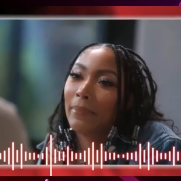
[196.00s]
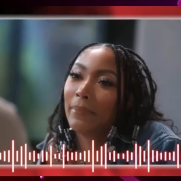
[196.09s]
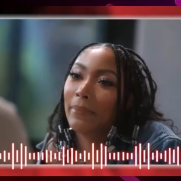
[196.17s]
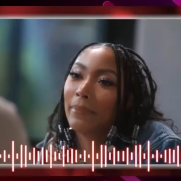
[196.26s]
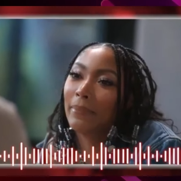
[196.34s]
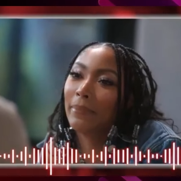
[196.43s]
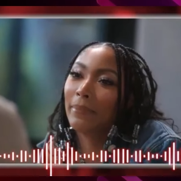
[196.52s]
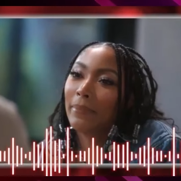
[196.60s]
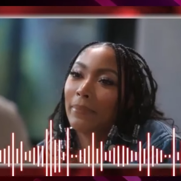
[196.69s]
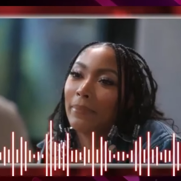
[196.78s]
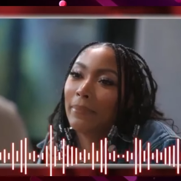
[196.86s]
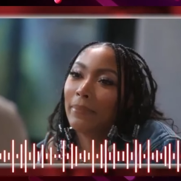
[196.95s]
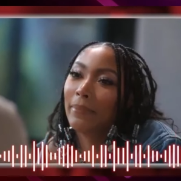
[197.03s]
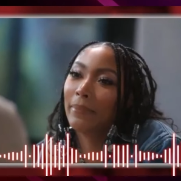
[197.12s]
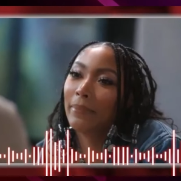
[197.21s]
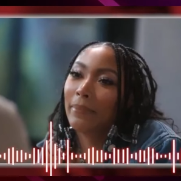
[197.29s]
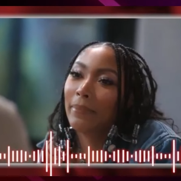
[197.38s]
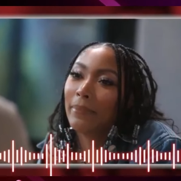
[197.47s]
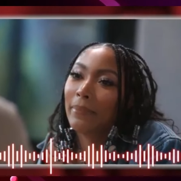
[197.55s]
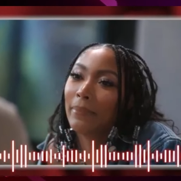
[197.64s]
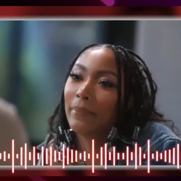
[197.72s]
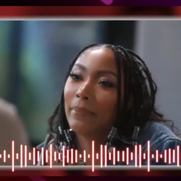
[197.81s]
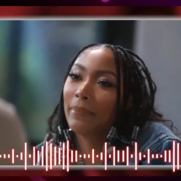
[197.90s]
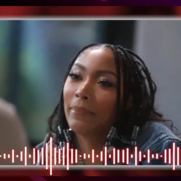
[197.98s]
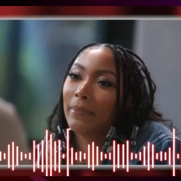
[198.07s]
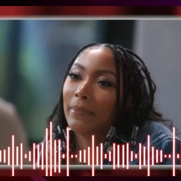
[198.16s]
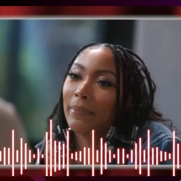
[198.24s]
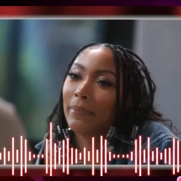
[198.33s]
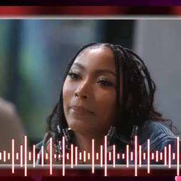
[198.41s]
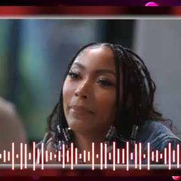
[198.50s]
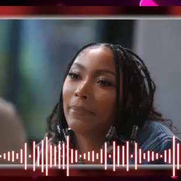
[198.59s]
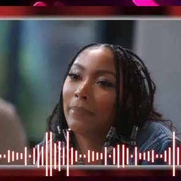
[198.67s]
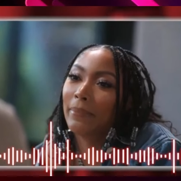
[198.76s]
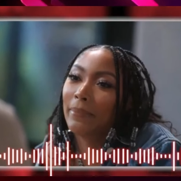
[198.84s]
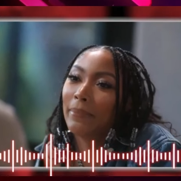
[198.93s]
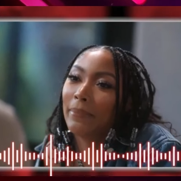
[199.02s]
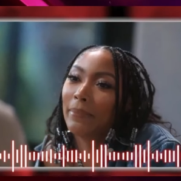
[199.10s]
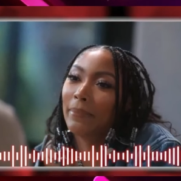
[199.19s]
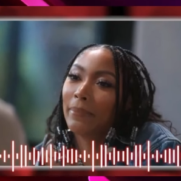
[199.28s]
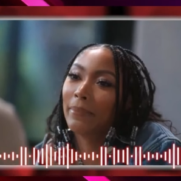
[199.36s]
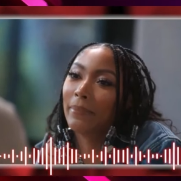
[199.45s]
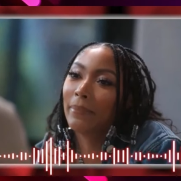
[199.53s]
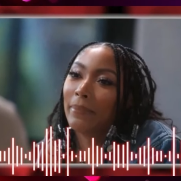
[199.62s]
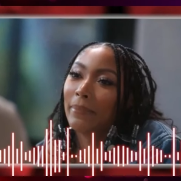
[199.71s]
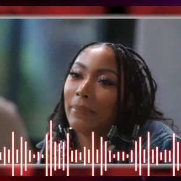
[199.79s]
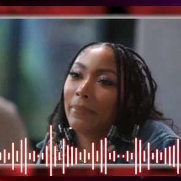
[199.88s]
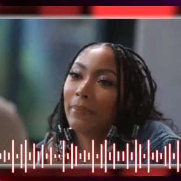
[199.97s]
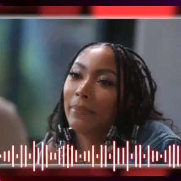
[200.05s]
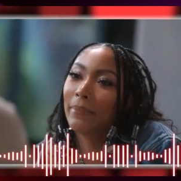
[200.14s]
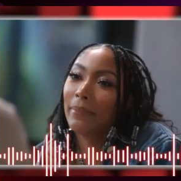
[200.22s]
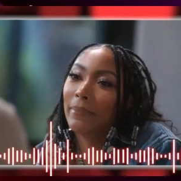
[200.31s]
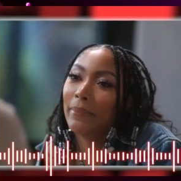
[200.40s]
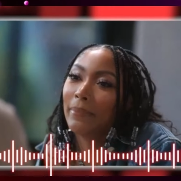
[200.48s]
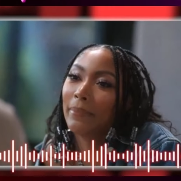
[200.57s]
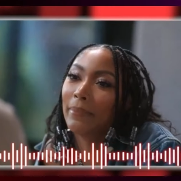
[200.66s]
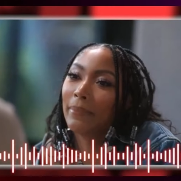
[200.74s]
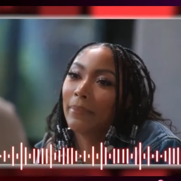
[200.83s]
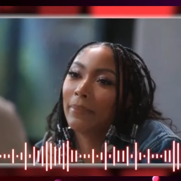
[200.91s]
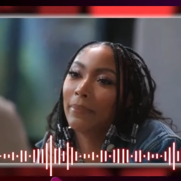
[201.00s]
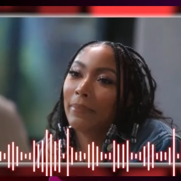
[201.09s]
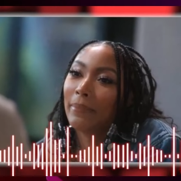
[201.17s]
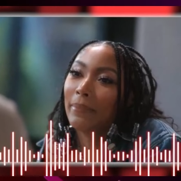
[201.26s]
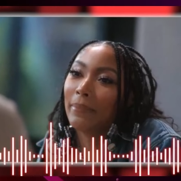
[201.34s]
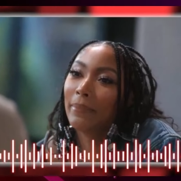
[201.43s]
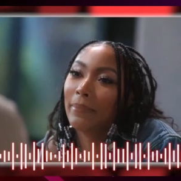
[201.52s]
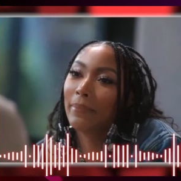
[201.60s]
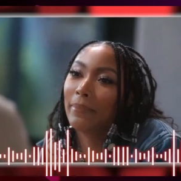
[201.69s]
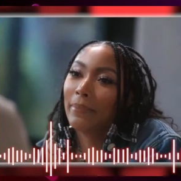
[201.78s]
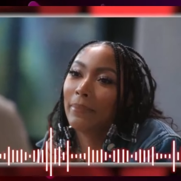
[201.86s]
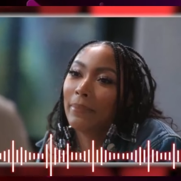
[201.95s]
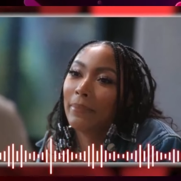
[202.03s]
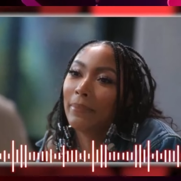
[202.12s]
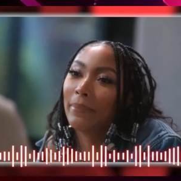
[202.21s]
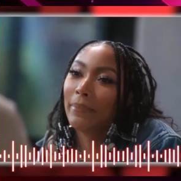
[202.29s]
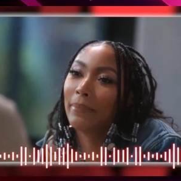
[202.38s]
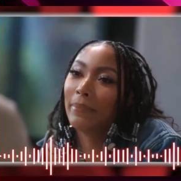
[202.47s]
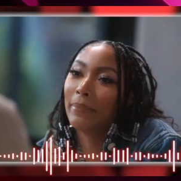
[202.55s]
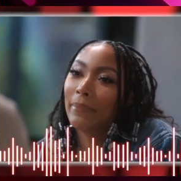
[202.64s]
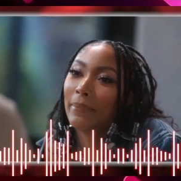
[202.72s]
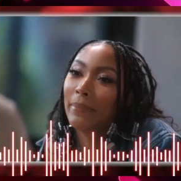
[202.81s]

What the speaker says: No one is speaking in this clip.